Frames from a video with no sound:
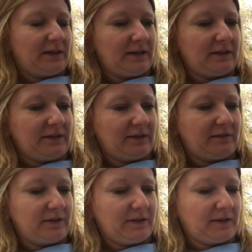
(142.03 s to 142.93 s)
And if
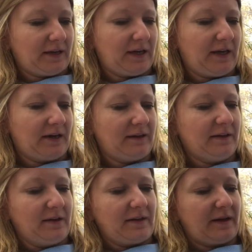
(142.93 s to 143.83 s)
you look here,
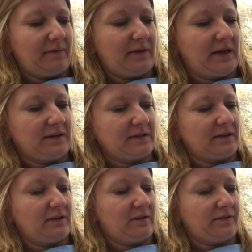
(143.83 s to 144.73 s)
that means that
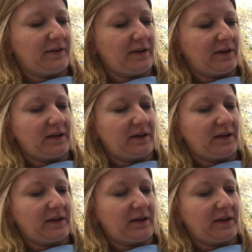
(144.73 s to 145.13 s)
a lot of the